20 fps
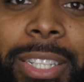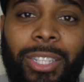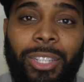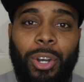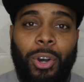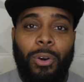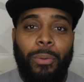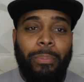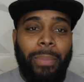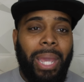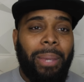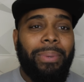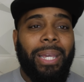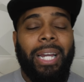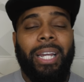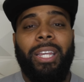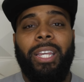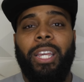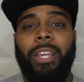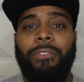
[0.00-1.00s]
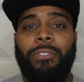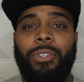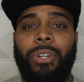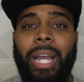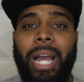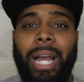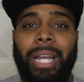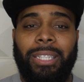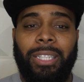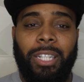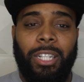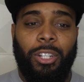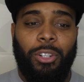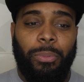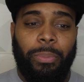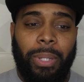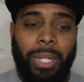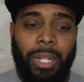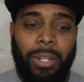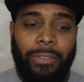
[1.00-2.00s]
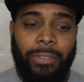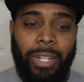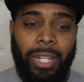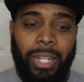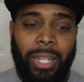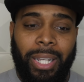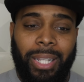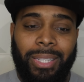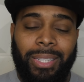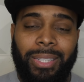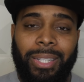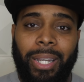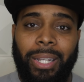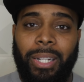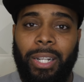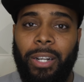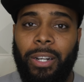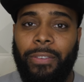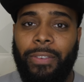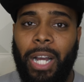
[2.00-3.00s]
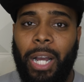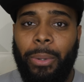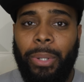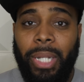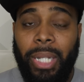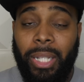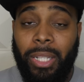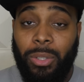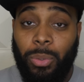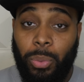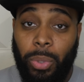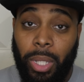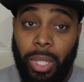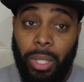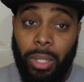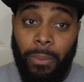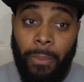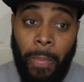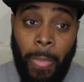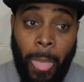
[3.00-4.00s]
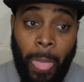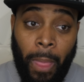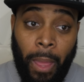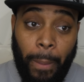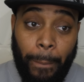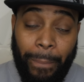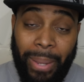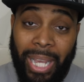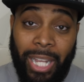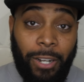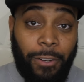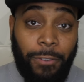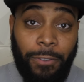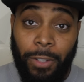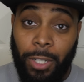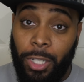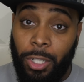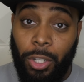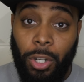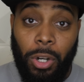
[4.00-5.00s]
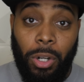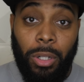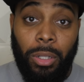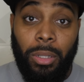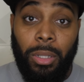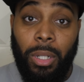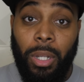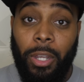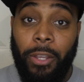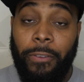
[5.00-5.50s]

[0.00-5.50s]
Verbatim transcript: so maybe I can give you guys a little bit of uh, insight of how it is with being a full adult,